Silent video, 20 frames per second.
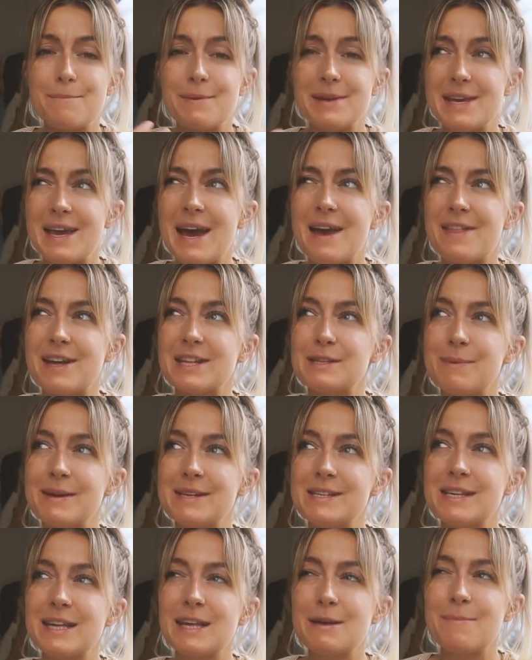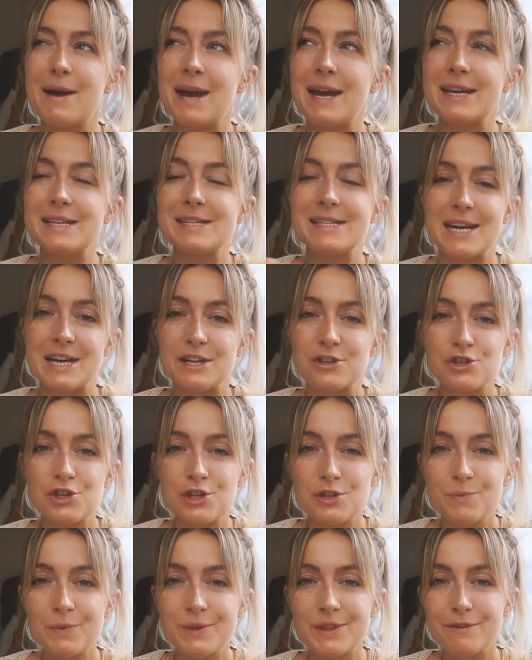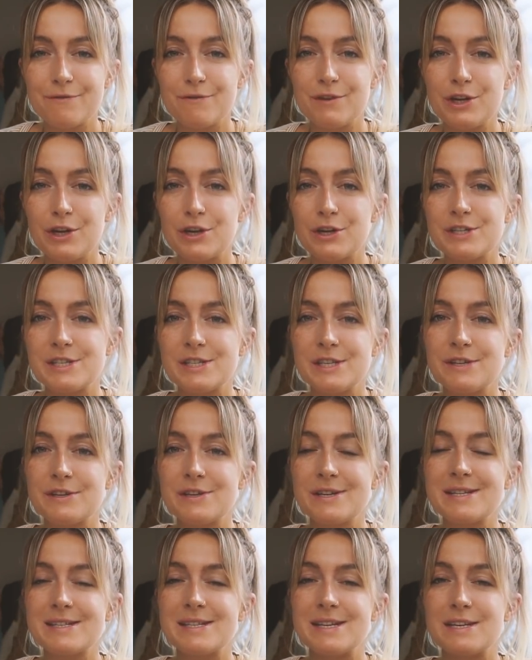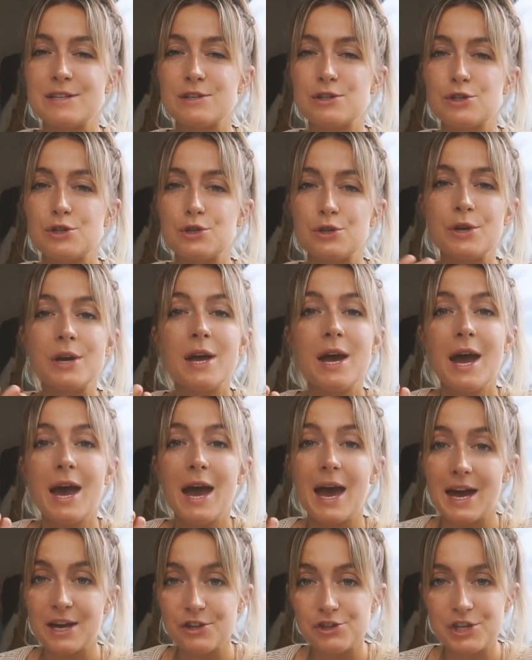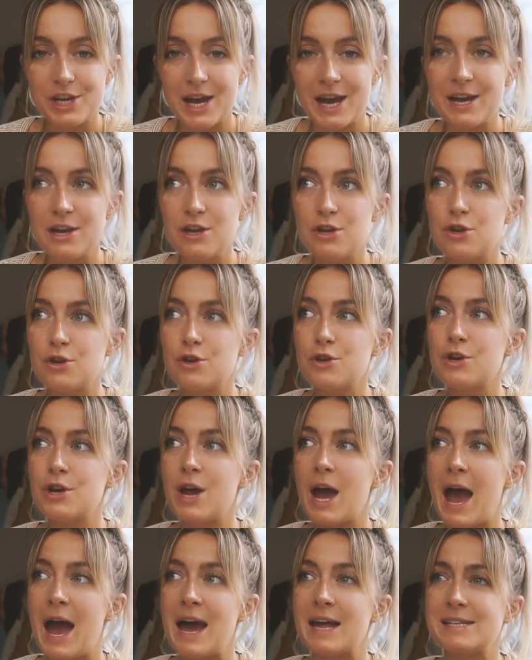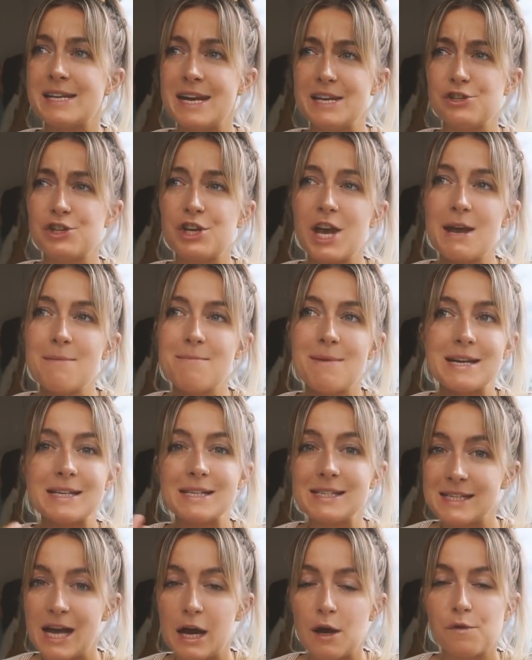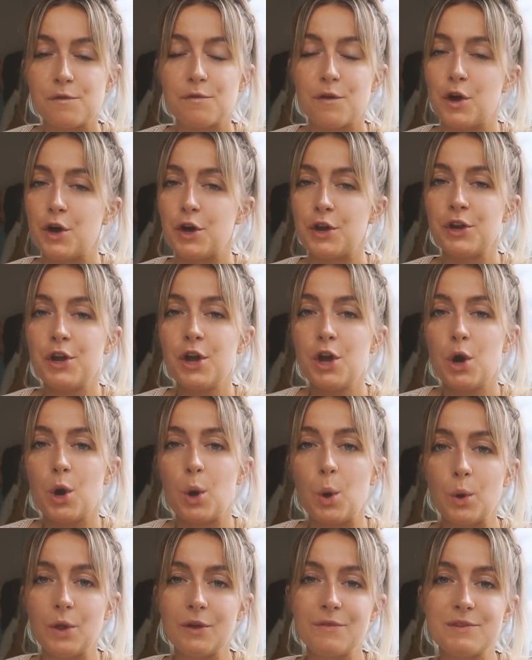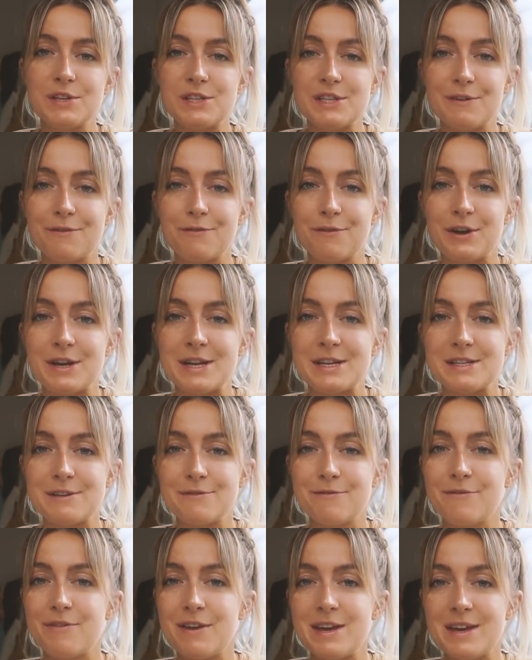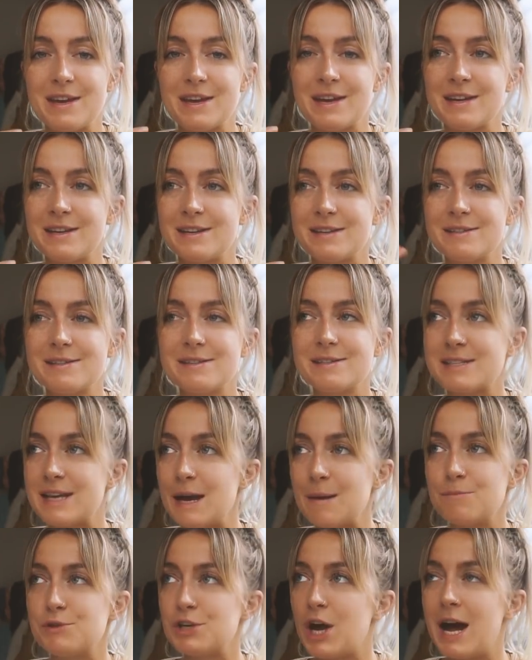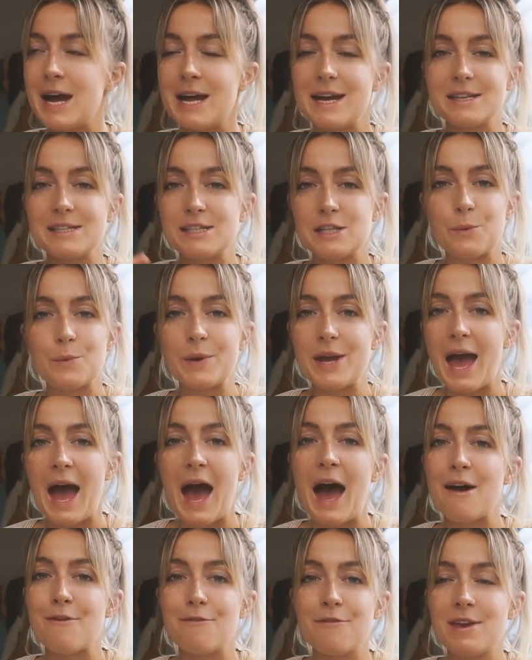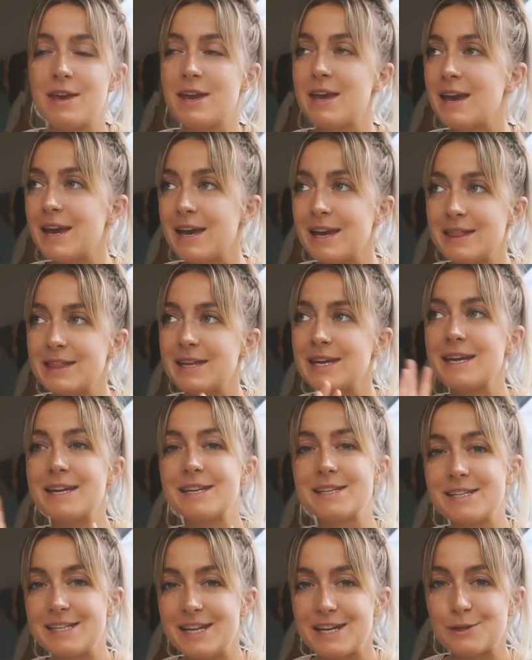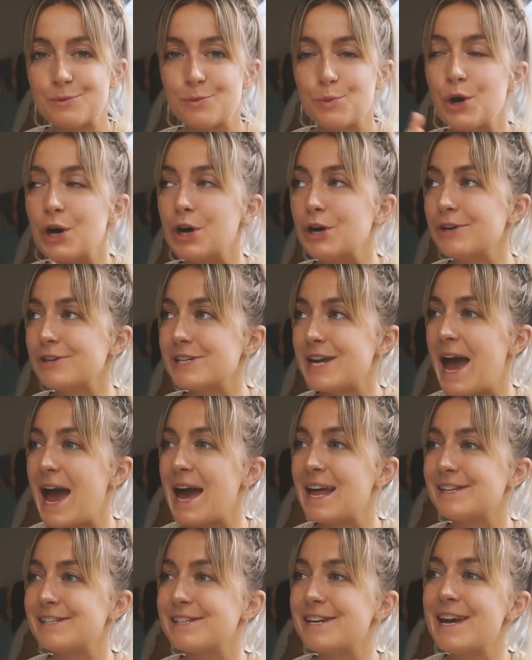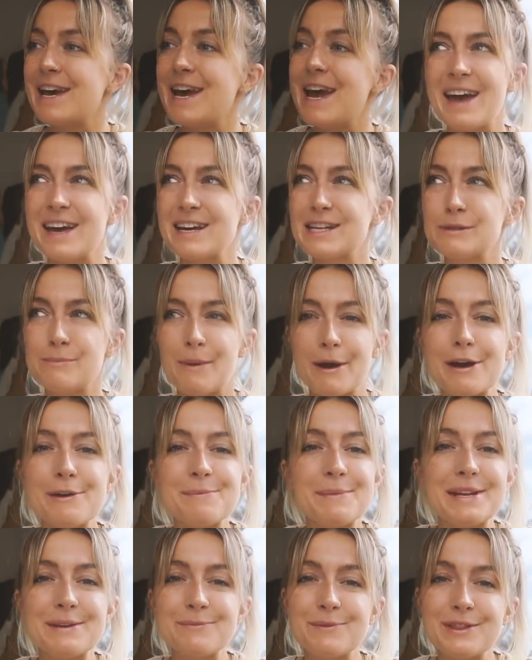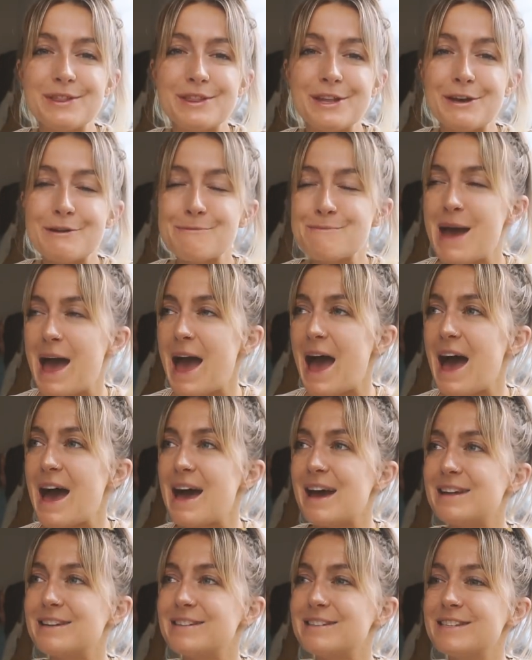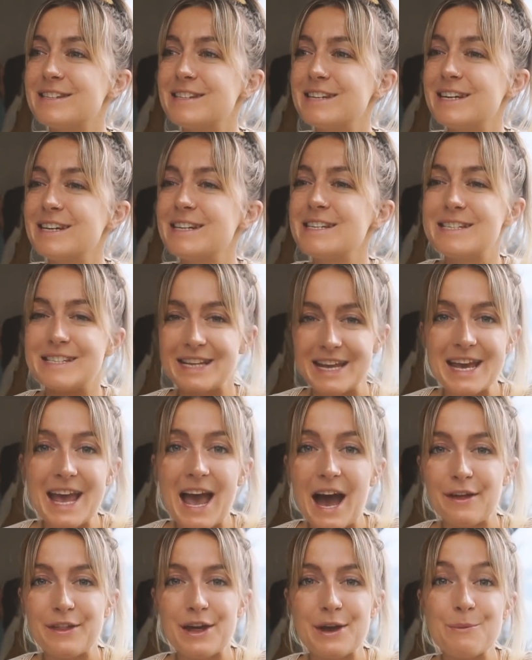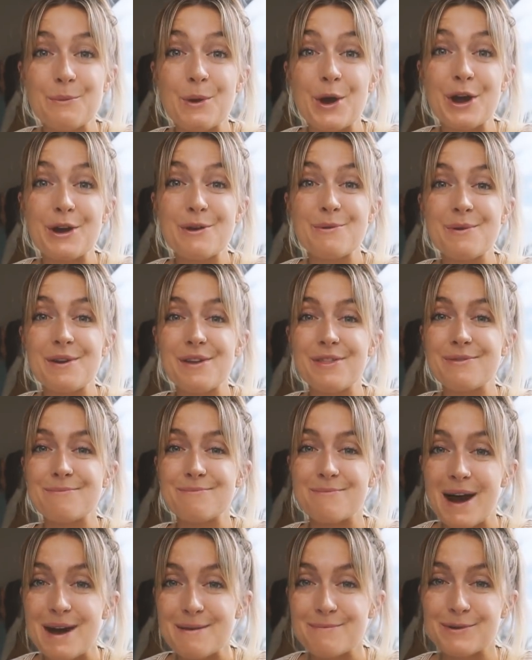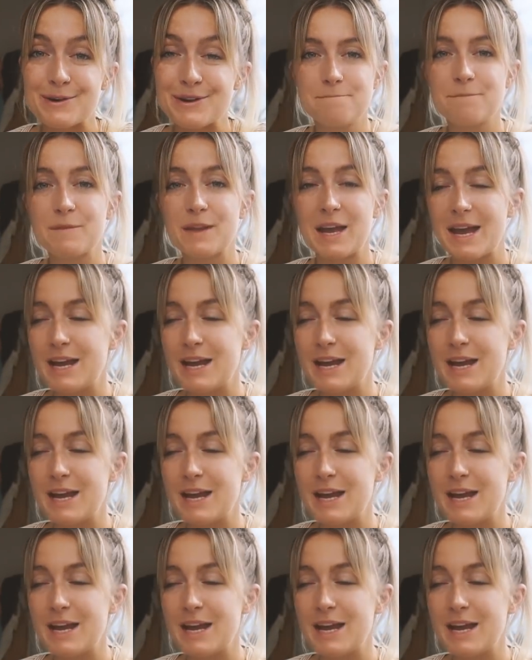But yeah, that's basically my intention with the video series, is to educate you and educate myself on all of the different vegan sub diets that we have here in the internet world, and yeah, experiment with them and see how they work with my body.